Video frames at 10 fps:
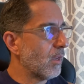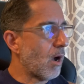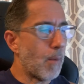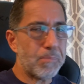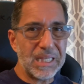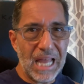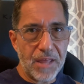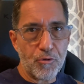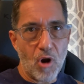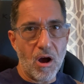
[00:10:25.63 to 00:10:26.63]
a
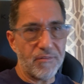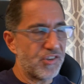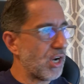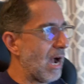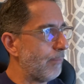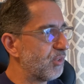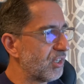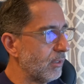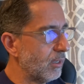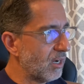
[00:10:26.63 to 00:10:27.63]
plethora of
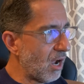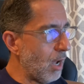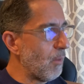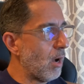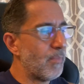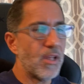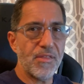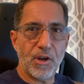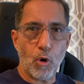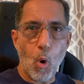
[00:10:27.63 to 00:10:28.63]
jobs come up
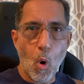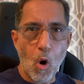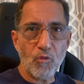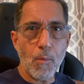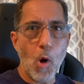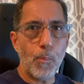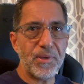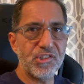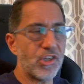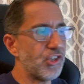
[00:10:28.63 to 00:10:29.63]
that are all remote
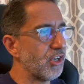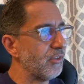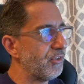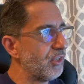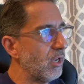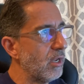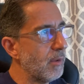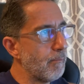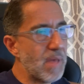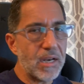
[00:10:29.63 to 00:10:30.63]
positions,
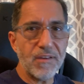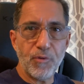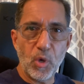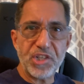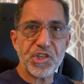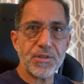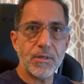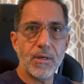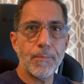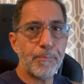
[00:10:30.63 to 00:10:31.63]
many of which
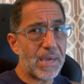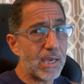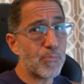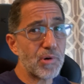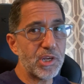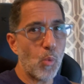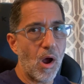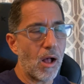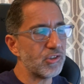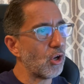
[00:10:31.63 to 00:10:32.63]
pay pretty
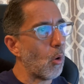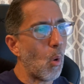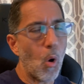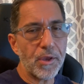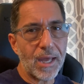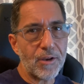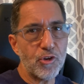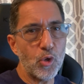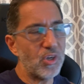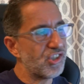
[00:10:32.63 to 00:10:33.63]
well. So all you got to
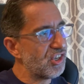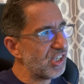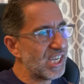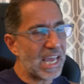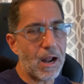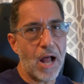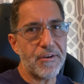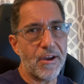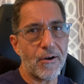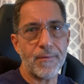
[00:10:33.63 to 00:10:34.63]
do is just get on
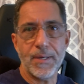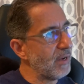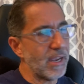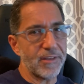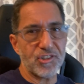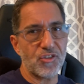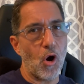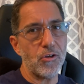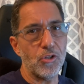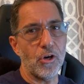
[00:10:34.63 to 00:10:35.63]
there and
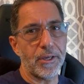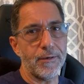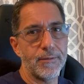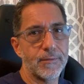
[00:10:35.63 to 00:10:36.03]
start looking.